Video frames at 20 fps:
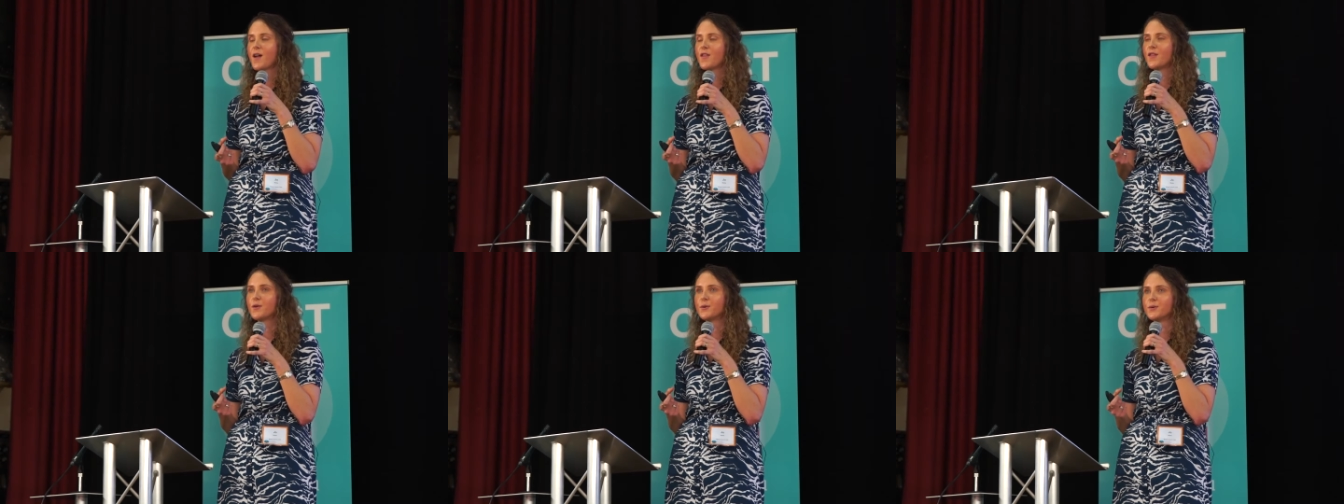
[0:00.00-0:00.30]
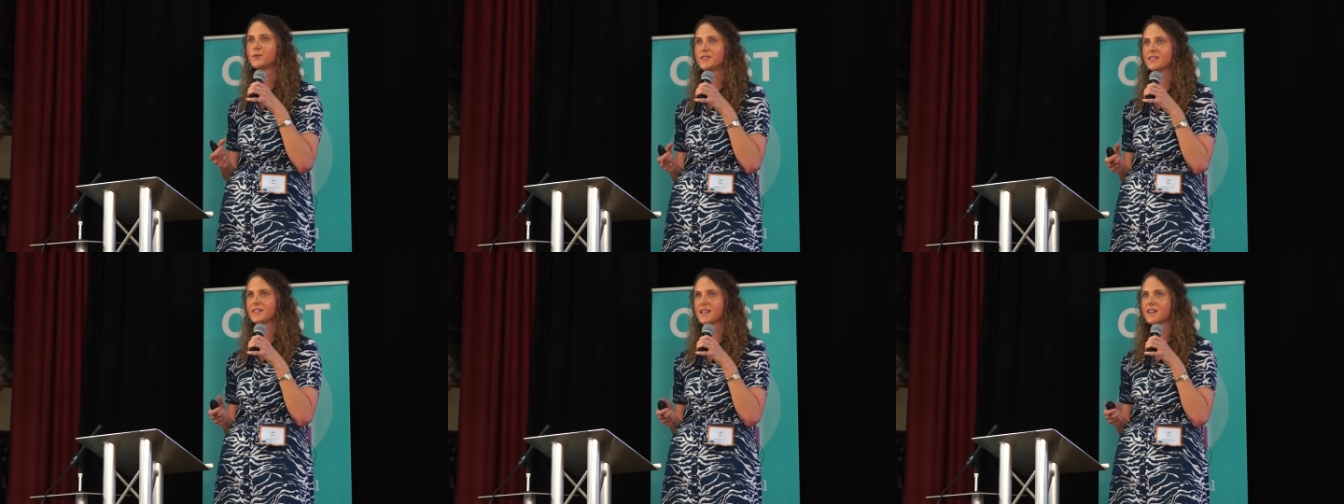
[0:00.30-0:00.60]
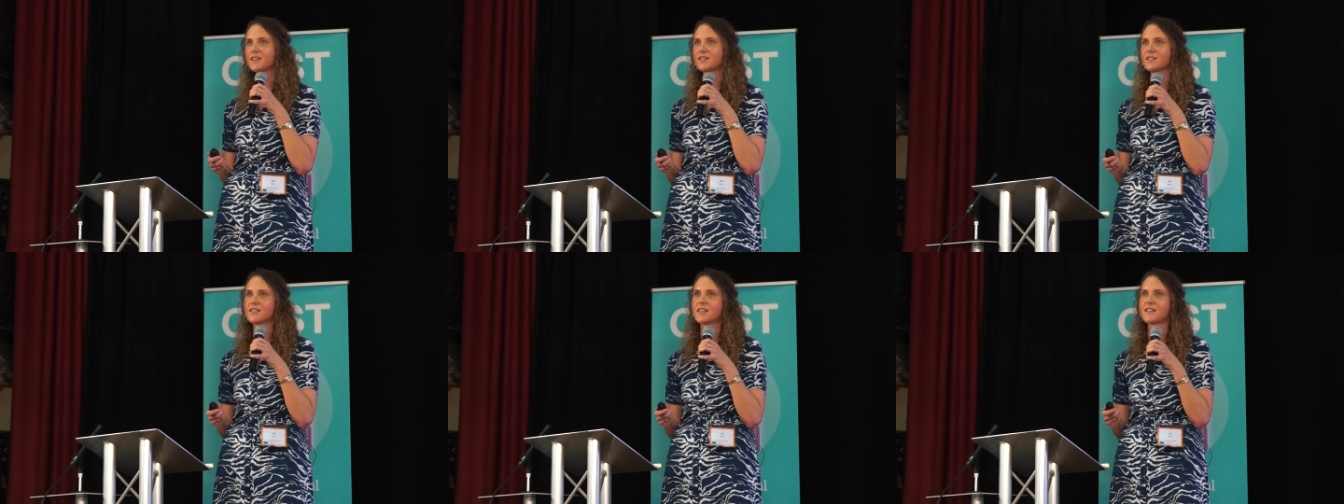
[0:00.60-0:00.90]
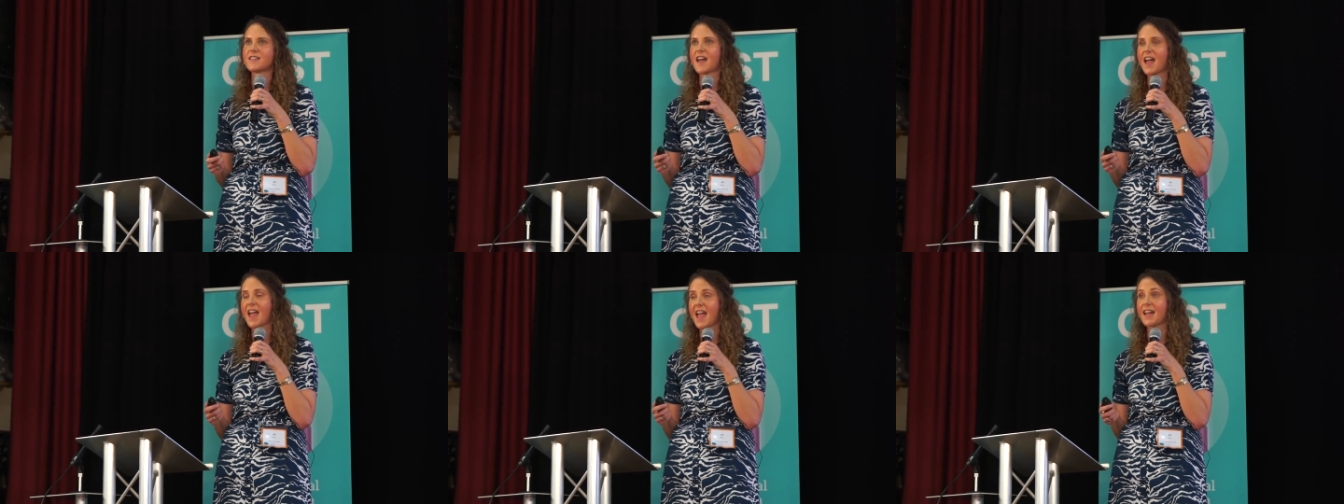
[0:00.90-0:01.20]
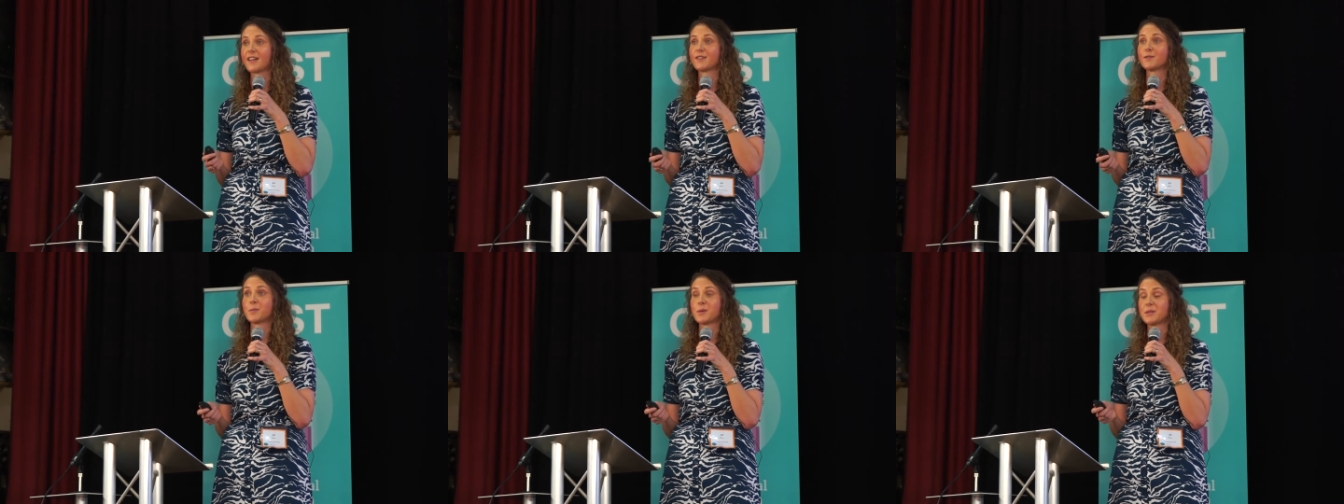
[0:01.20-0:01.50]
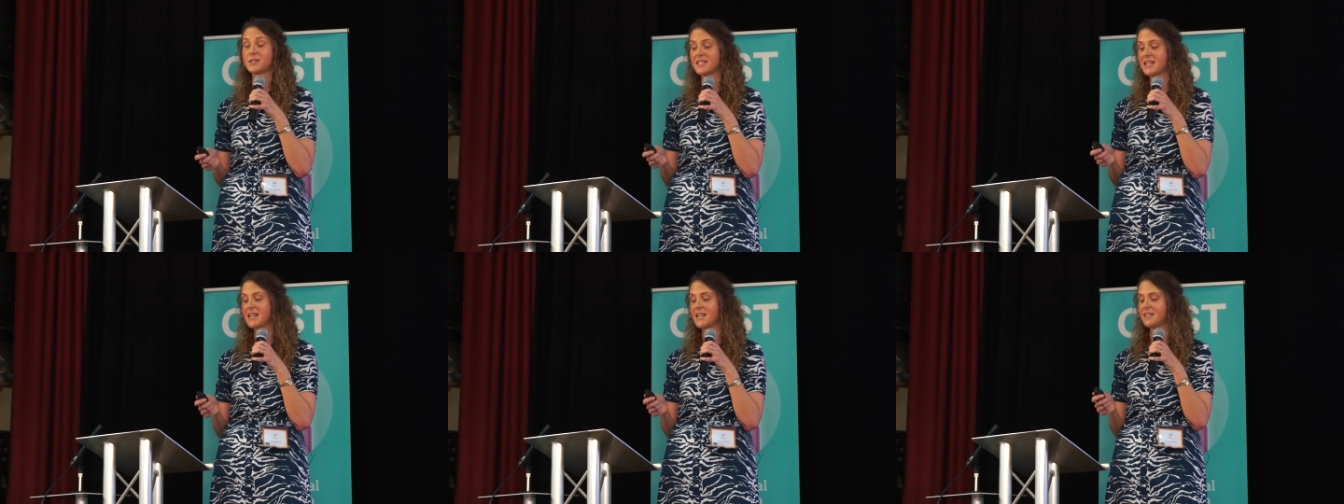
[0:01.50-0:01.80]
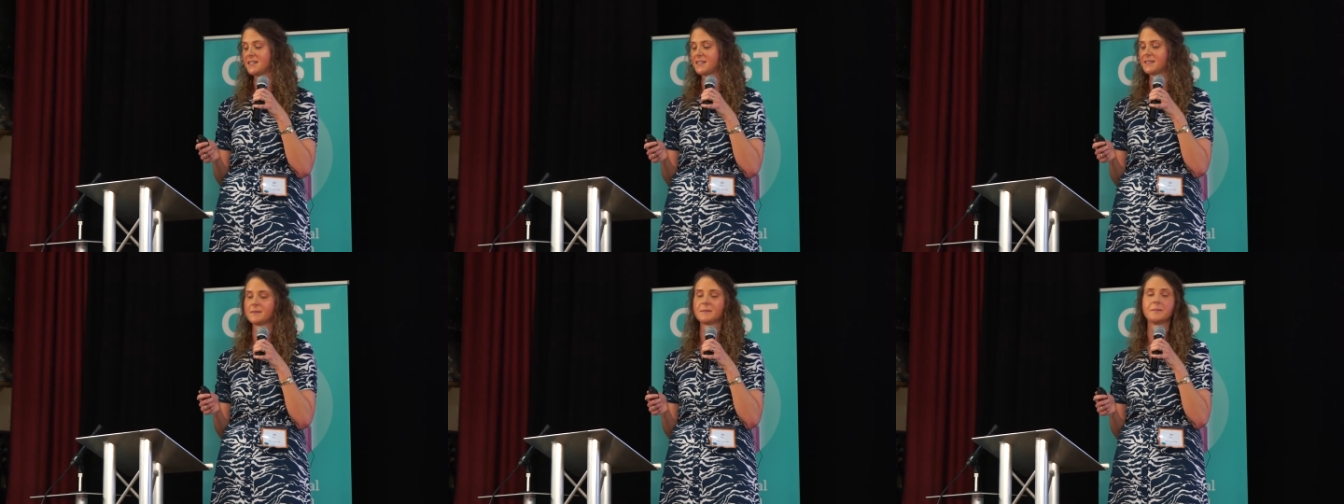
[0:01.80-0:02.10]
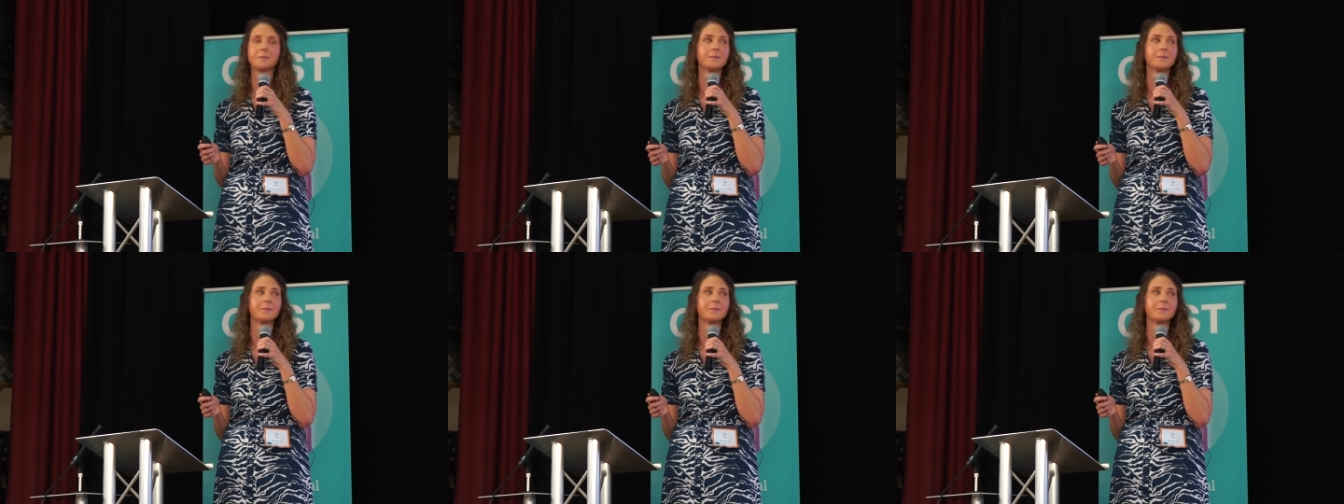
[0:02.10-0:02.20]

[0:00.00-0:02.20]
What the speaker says: those skills and that expertise.